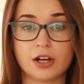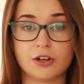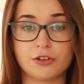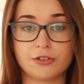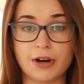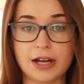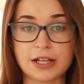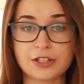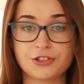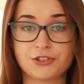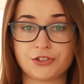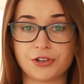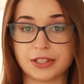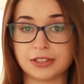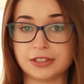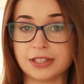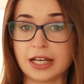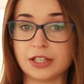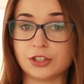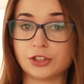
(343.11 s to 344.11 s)

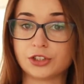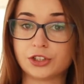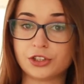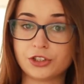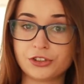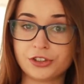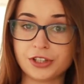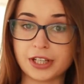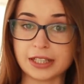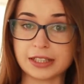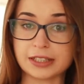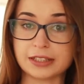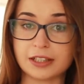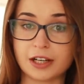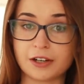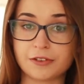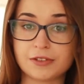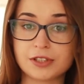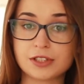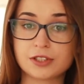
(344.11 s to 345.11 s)
restaurant and courier
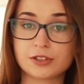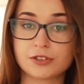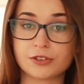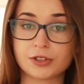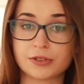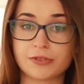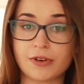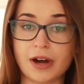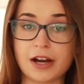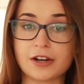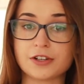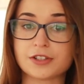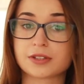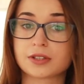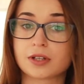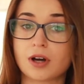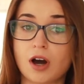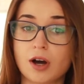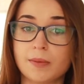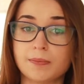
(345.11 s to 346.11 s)
service requires
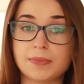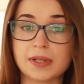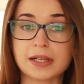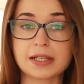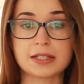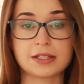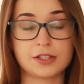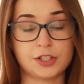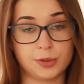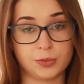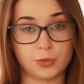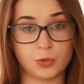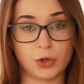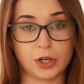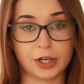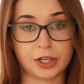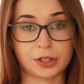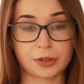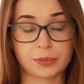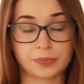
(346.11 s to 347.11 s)
complex
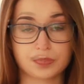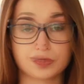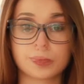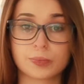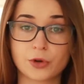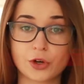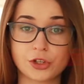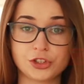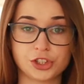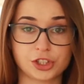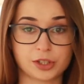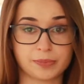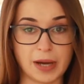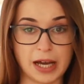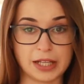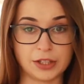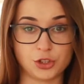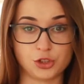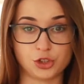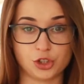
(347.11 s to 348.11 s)
teamwork. Project
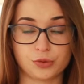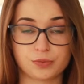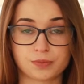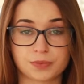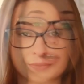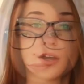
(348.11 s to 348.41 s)
manager.